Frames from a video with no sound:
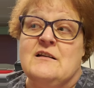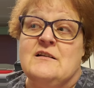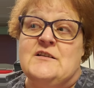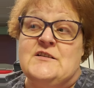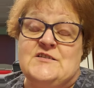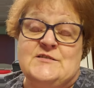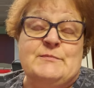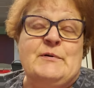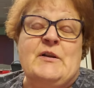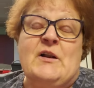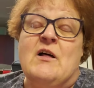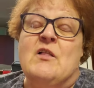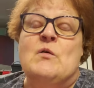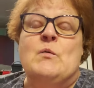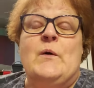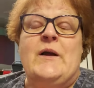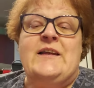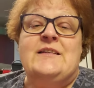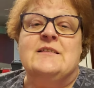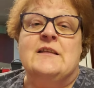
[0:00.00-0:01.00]
just about all the
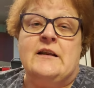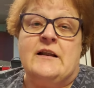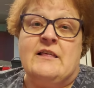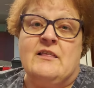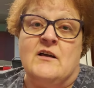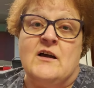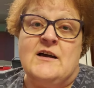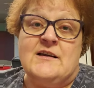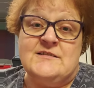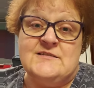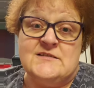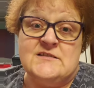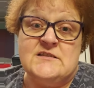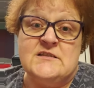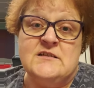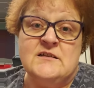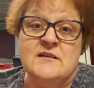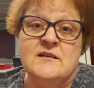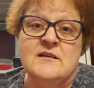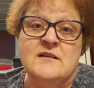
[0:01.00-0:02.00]
weight that I
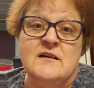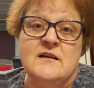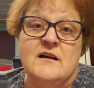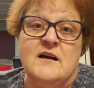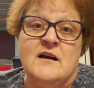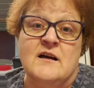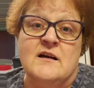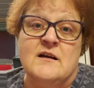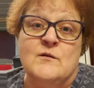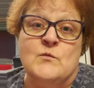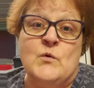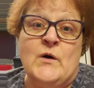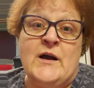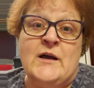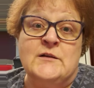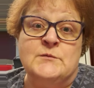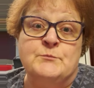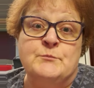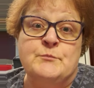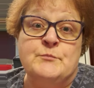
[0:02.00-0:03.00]
lost uh,
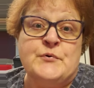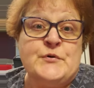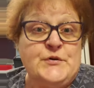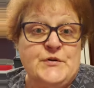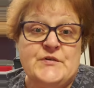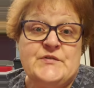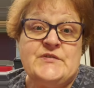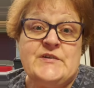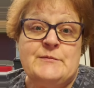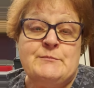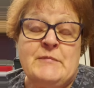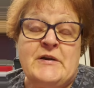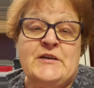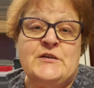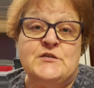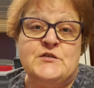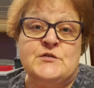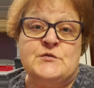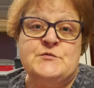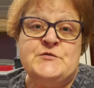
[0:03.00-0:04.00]
while producing my
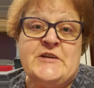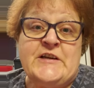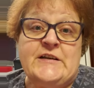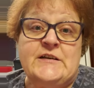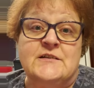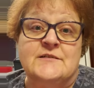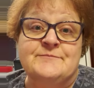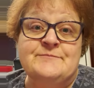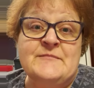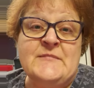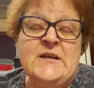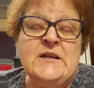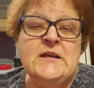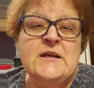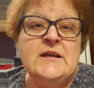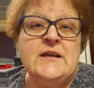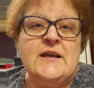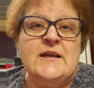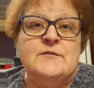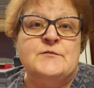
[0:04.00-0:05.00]
YouTube channel.
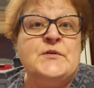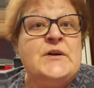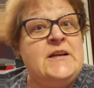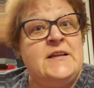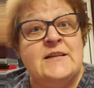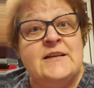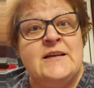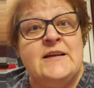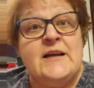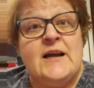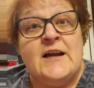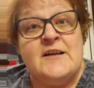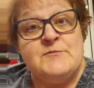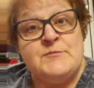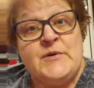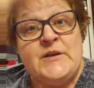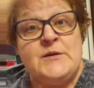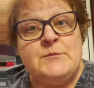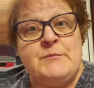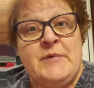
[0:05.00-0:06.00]
And frankly, I've
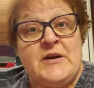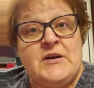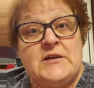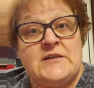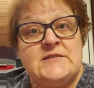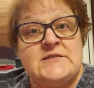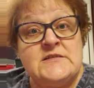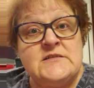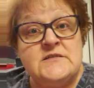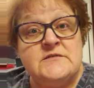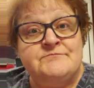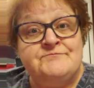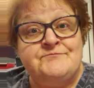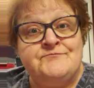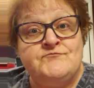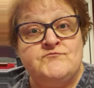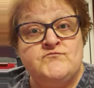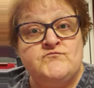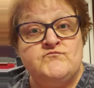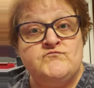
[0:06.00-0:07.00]
been embarrassed
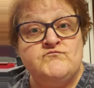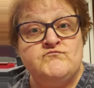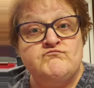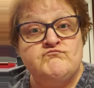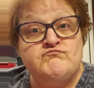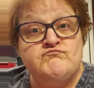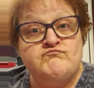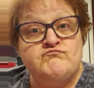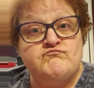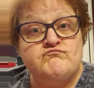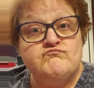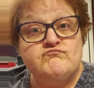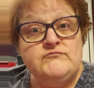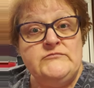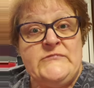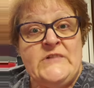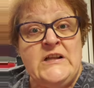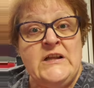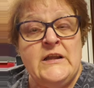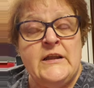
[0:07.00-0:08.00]

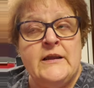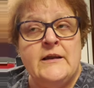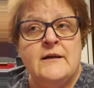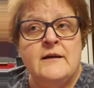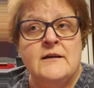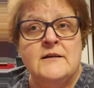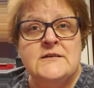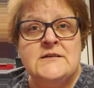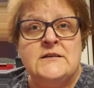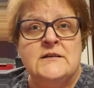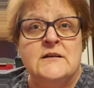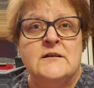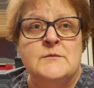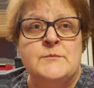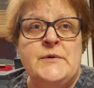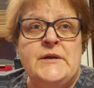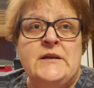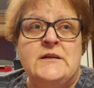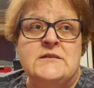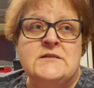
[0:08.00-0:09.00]
and a little
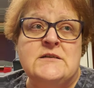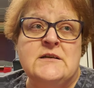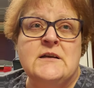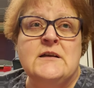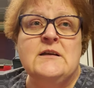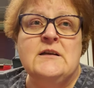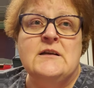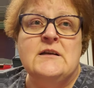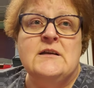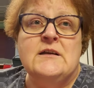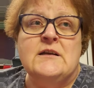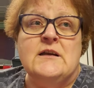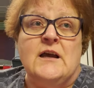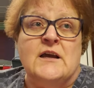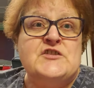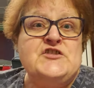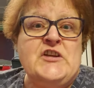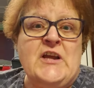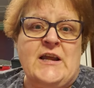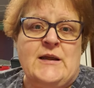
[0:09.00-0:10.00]
bit
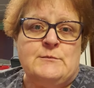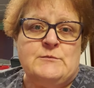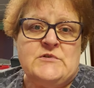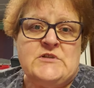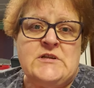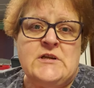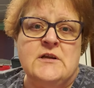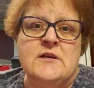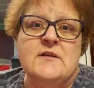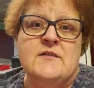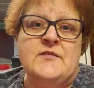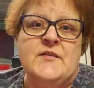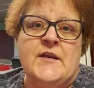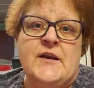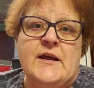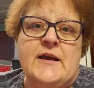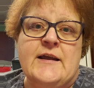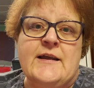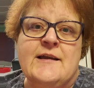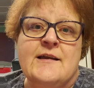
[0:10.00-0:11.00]
ashamed that
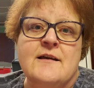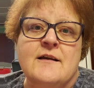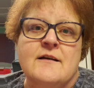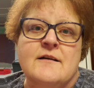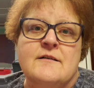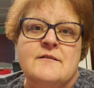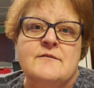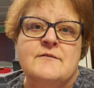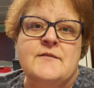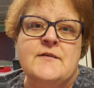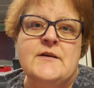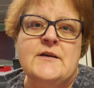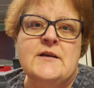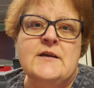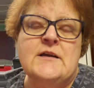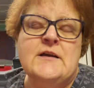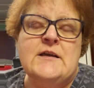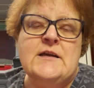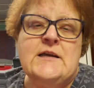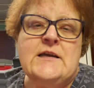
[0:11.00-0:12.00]
I have
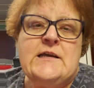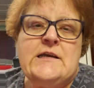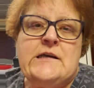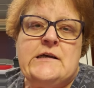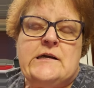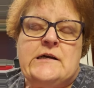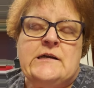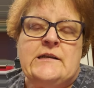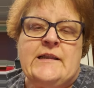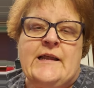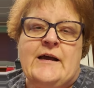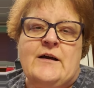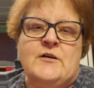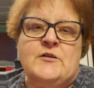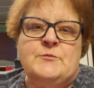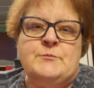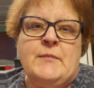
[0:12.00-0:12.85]
allowed